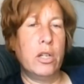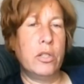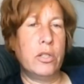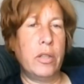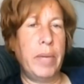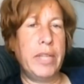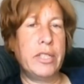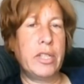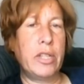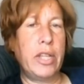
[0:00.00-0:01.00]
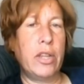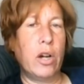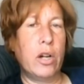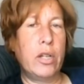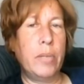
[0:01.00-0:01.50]
So basically the
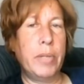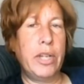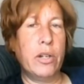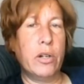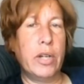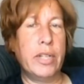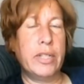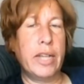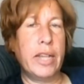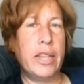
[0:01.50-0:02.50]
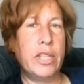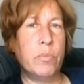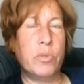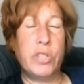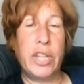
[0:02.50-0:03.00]
argument here is that this
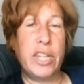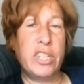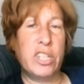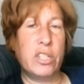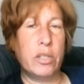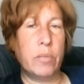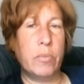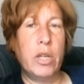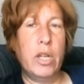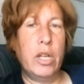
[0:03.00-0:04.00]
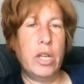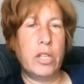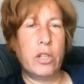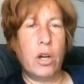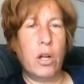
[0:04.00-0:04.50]
mosaicism
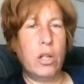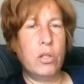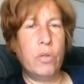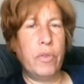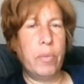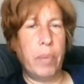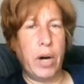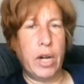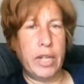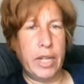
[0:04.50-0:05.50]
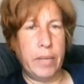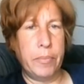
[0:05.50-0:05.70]
is all over the body.